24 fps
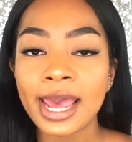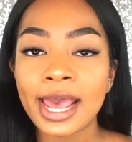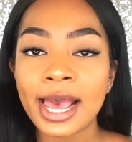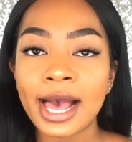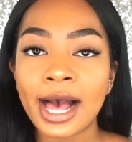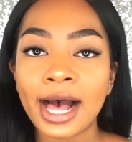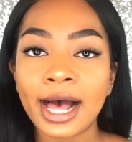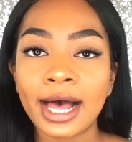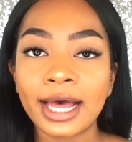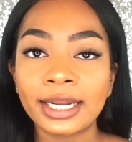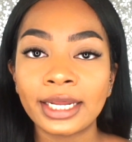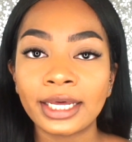
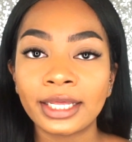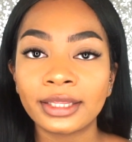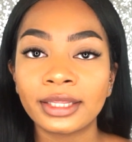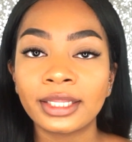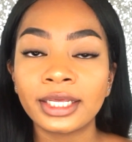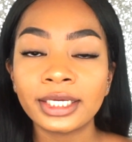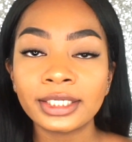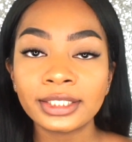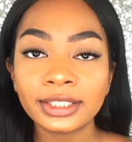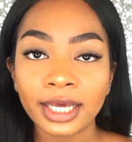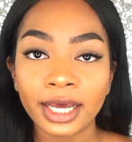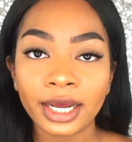And
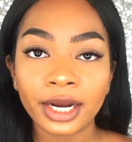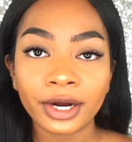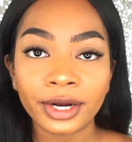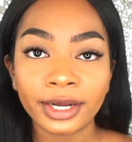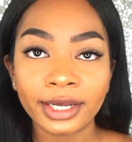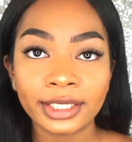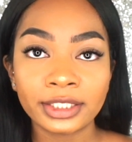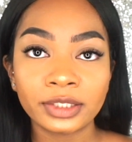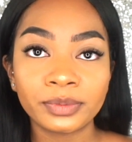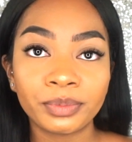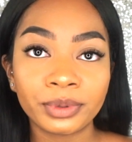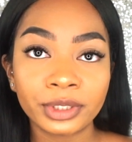this hair
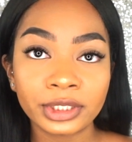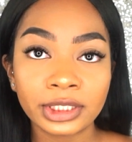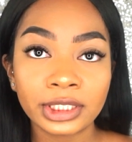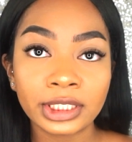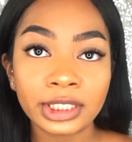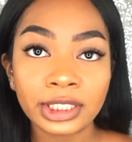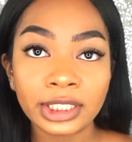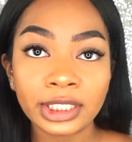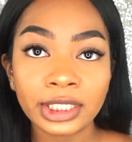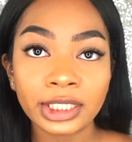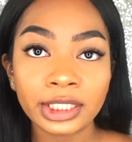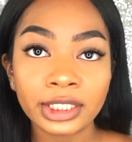is
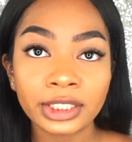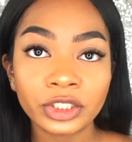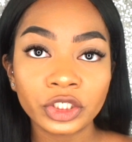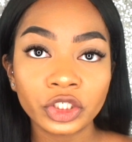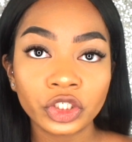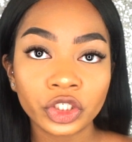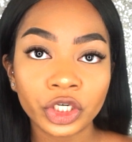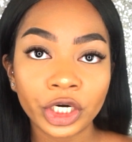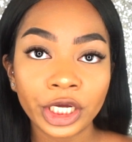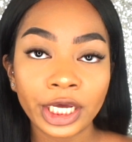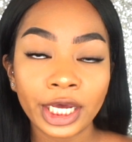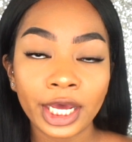Brazilian
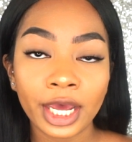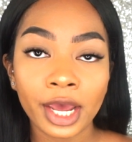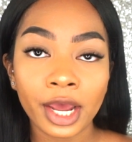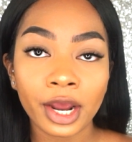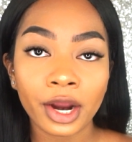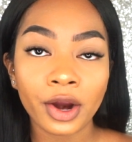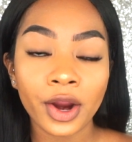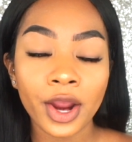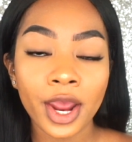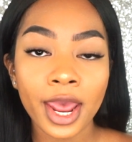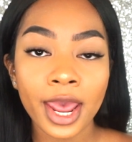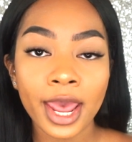straight
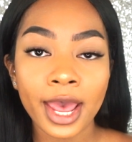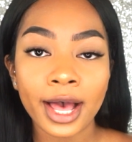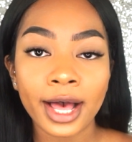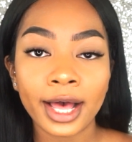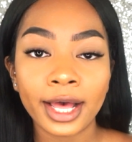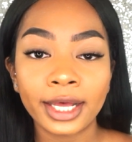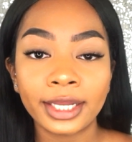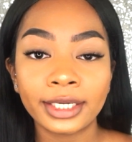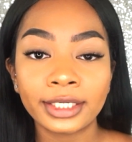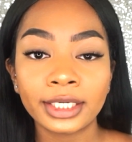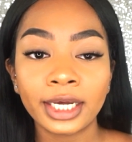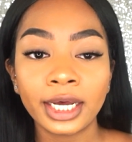hair
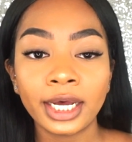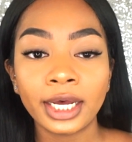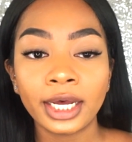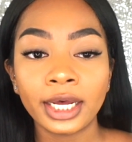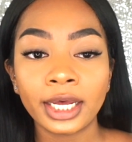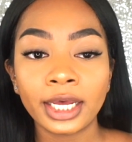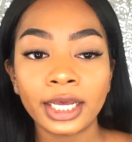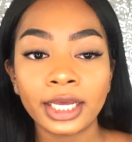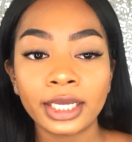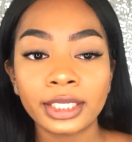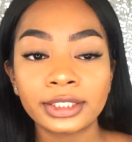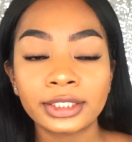and
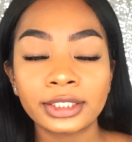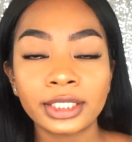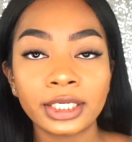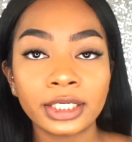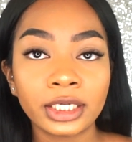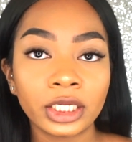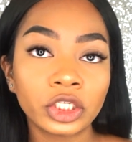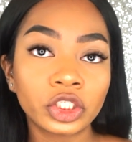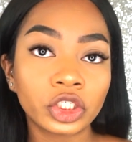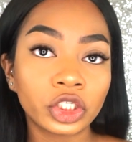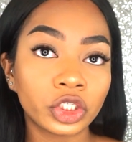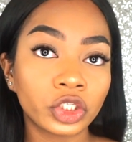it's in
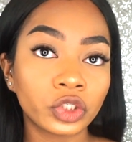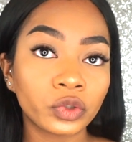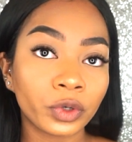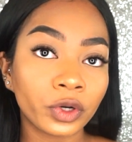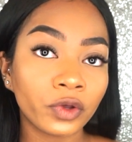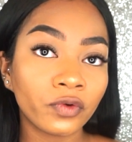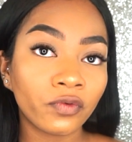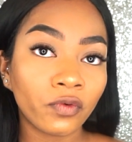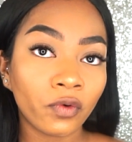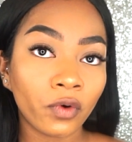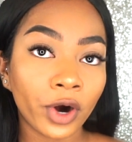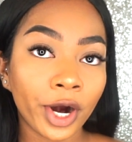inches
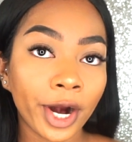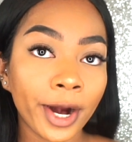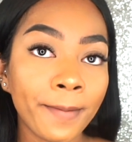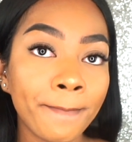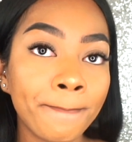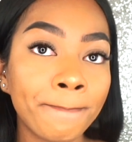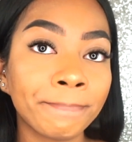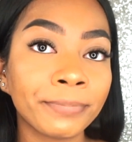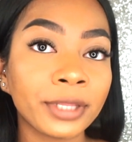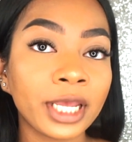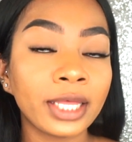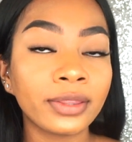24.
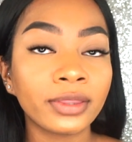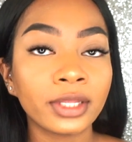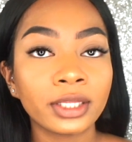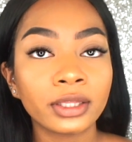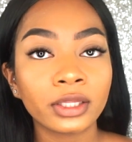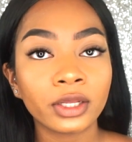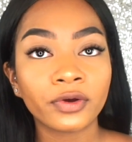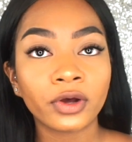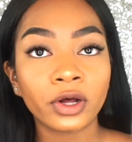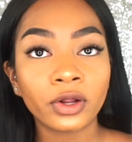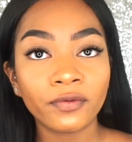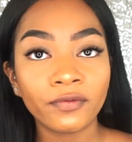And then
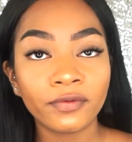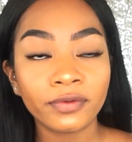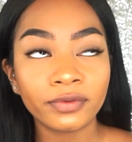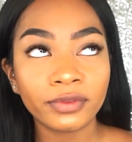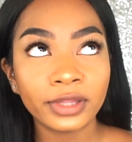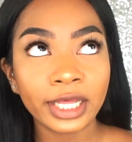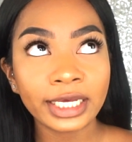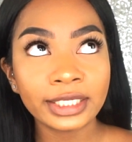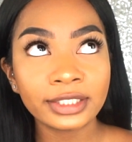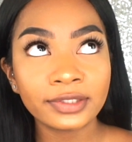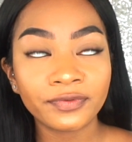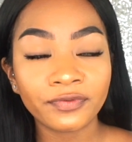the
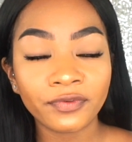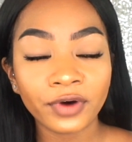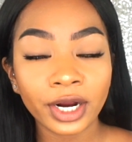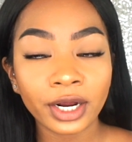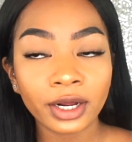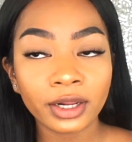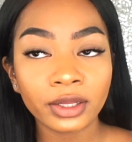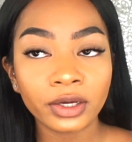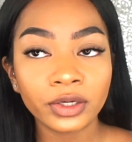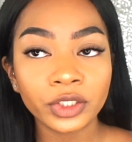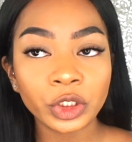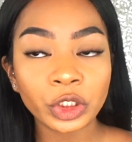lace
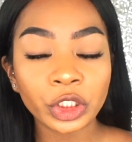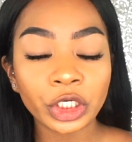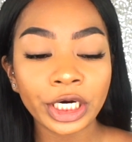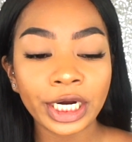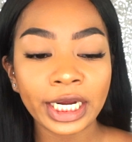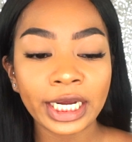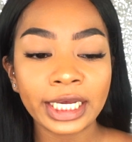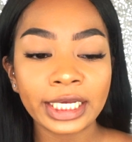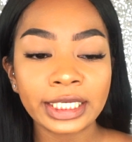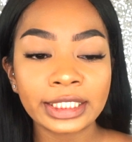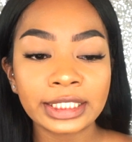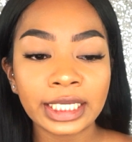front closure
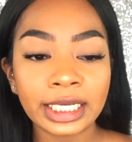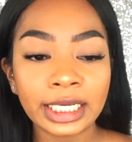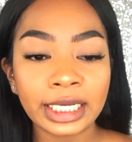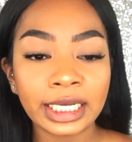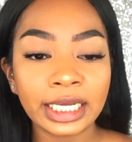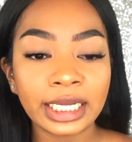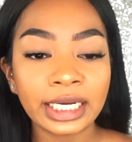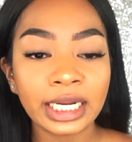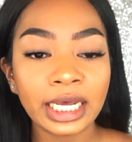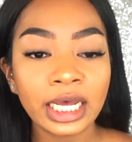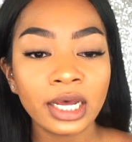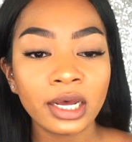is
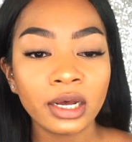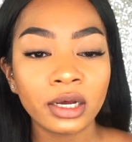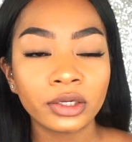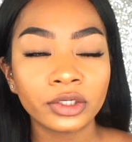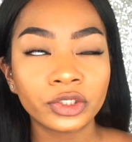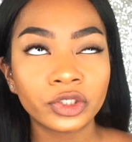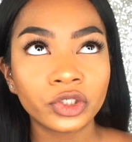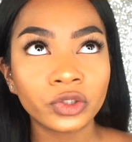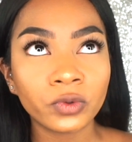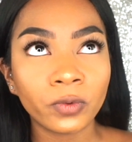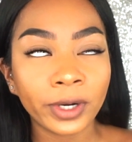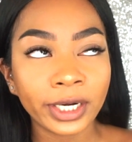in
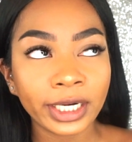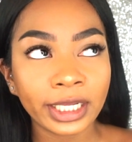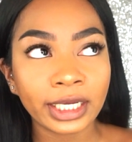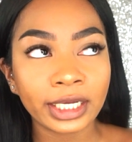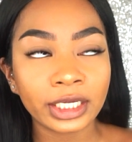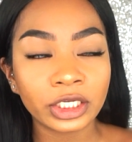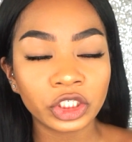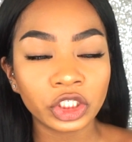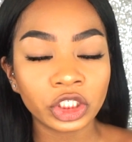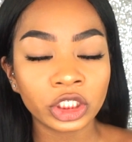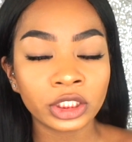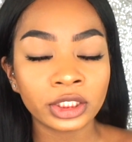20
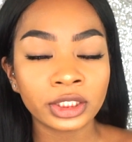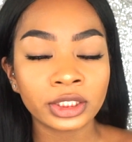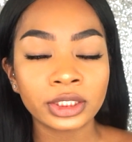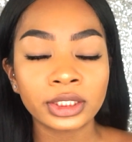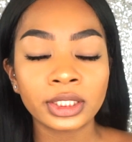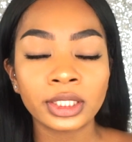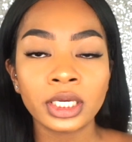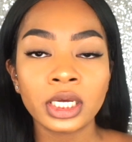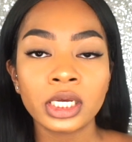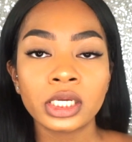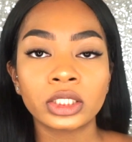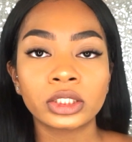inches.
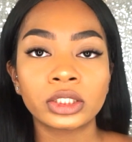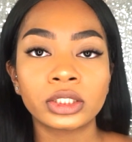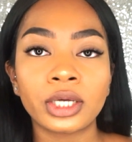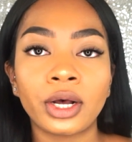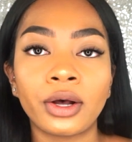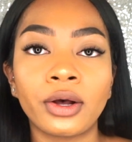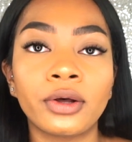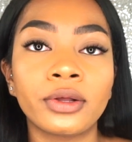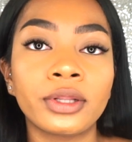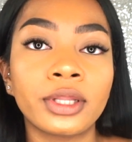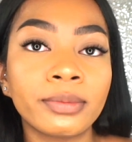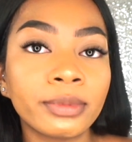
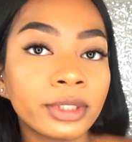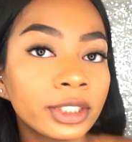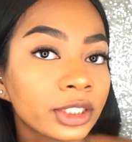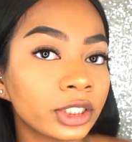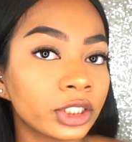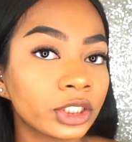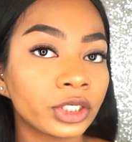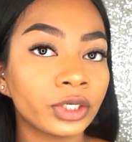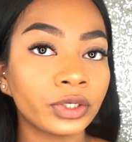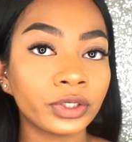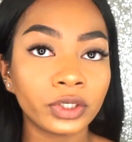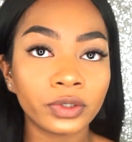So let me
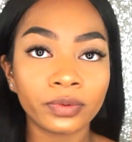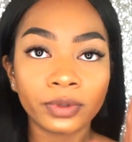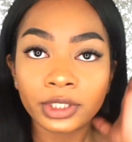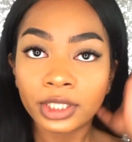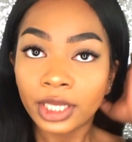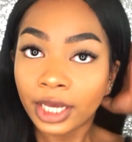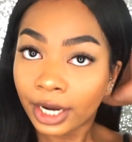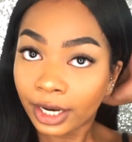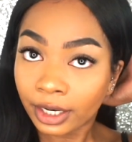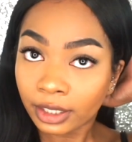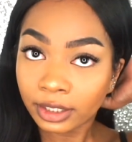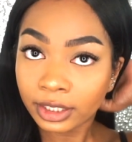just show you what
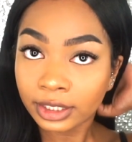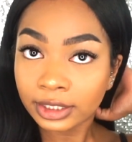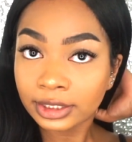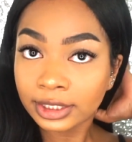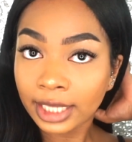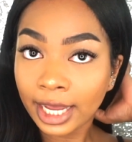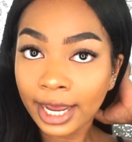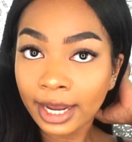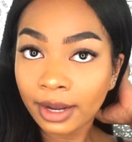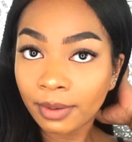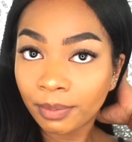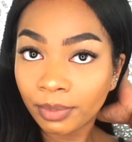the hair looks
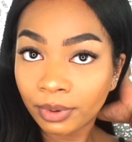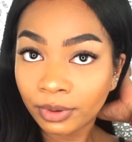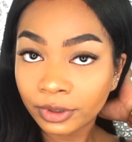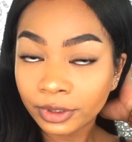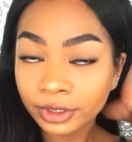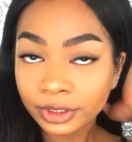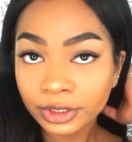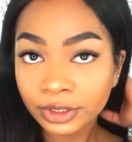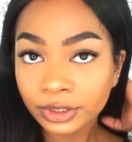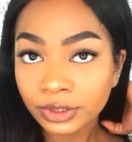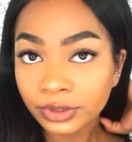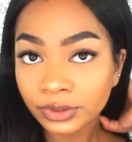like.
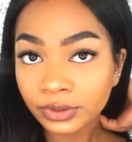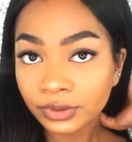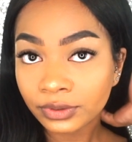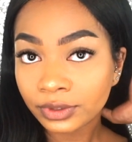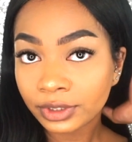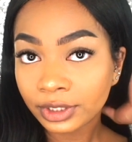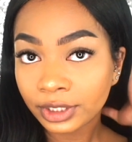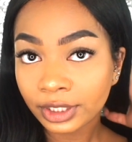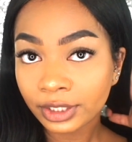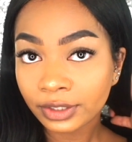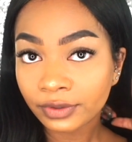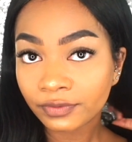Pull to
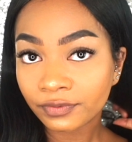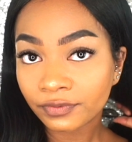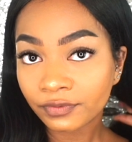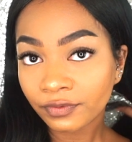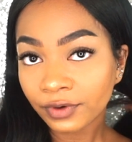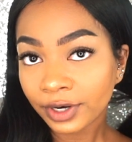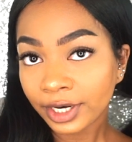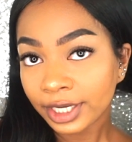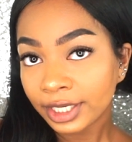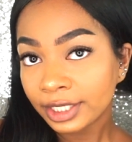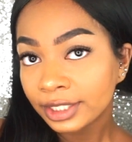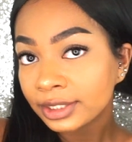the
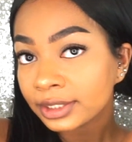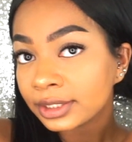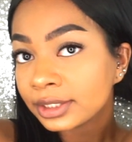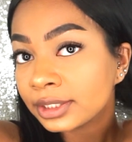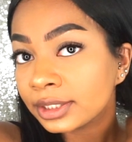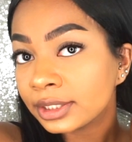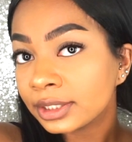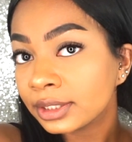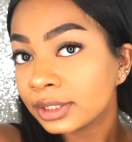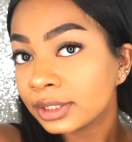front.